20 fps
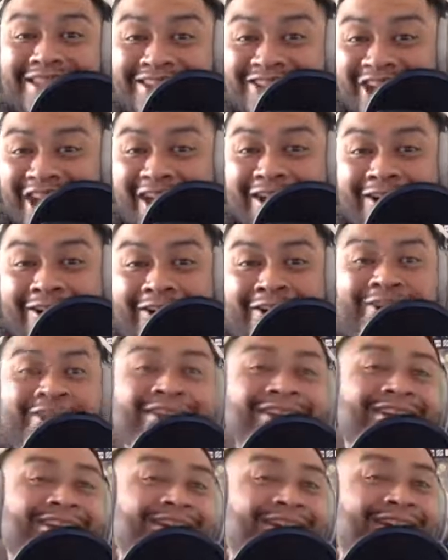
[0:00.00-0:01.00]
JR,
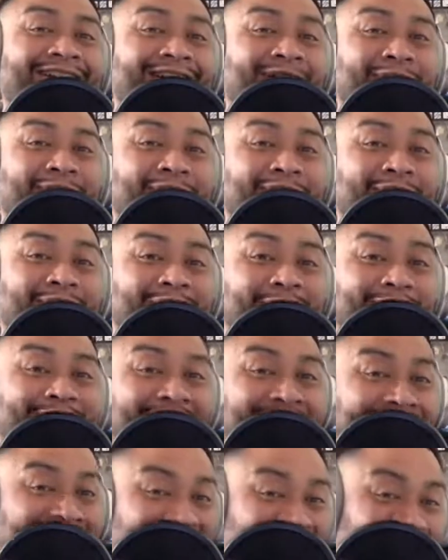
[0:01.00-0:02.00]
with my
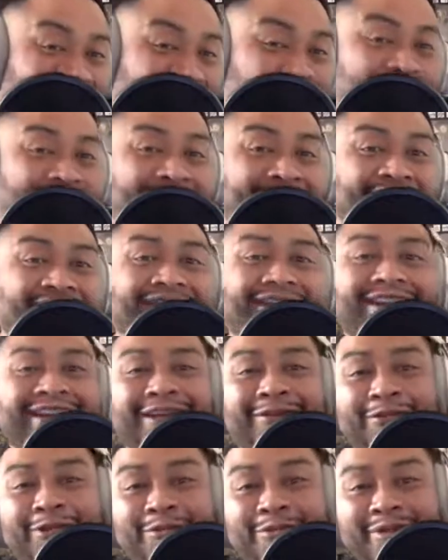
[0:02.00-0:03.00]
man Geek Driven,
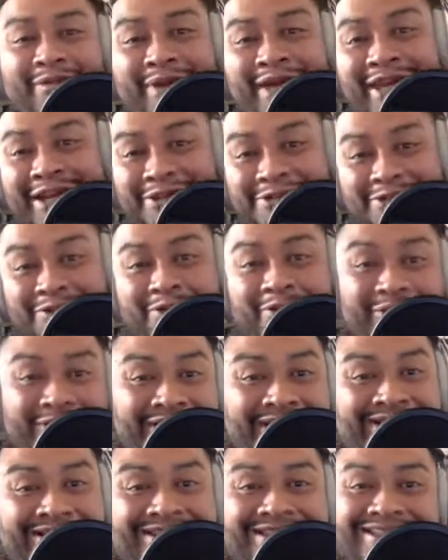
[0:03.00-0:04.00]
and with my man
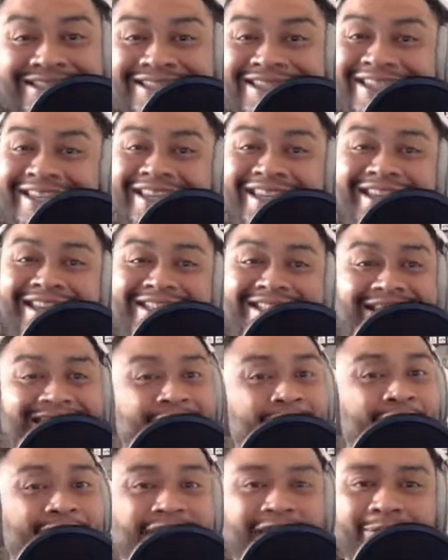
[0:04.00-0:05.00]
Azores. Jeez. And
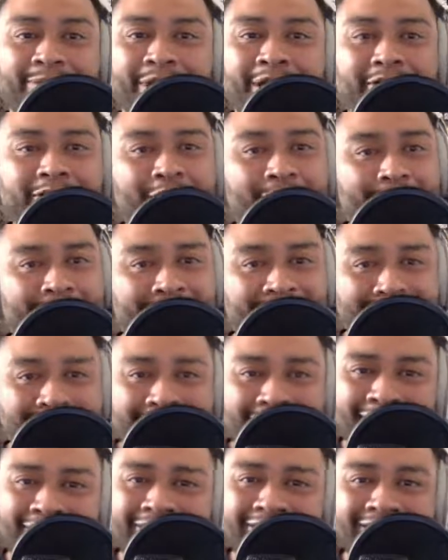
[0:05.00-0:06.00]
then we got the Mondo mail
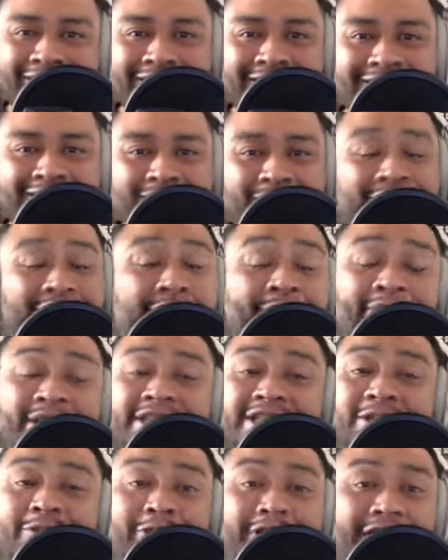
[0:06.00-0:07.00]
call. So we got a
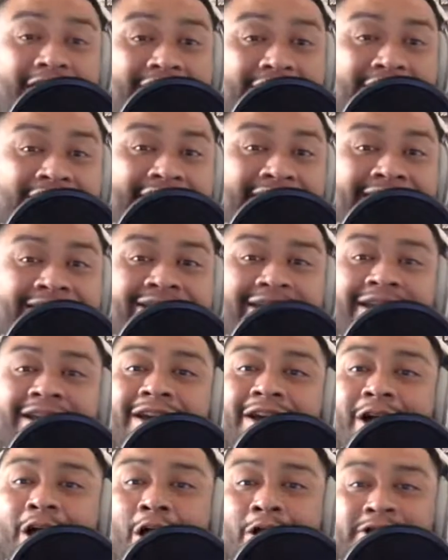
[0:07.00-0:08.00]
busy week, guys.
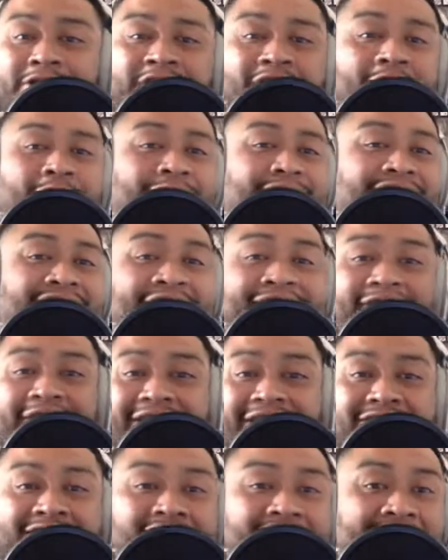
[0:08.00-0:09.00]
Also,
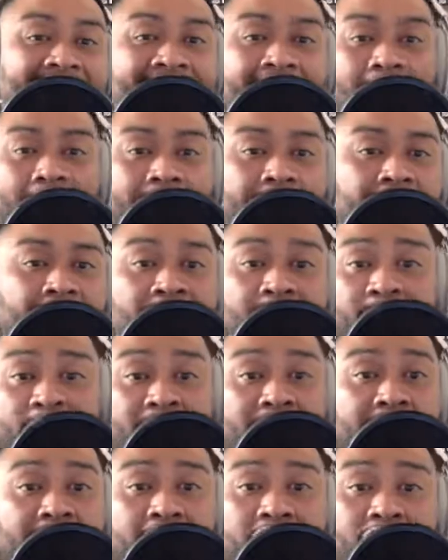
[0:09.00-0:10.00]
definitely check out the
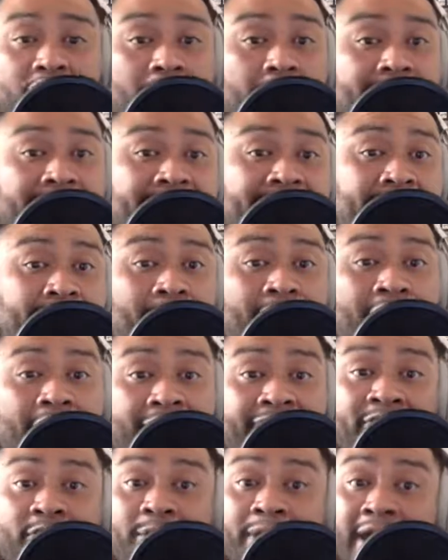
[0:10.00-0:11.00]
community shows as well
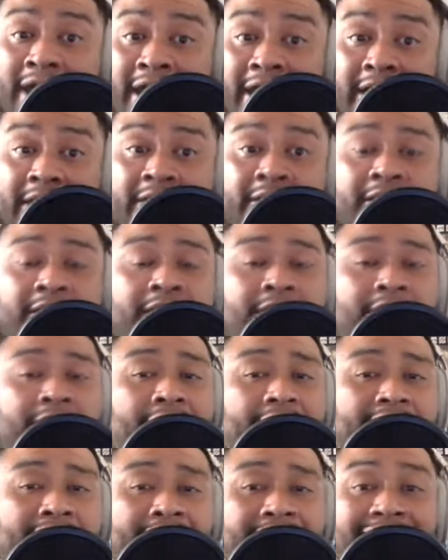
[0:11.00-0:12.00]
if you can
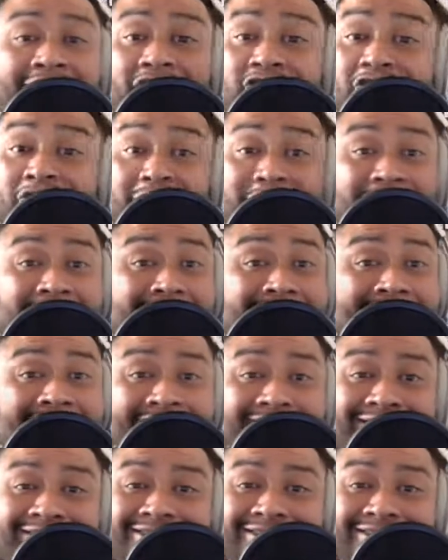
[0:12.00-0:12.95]
and get your reading on.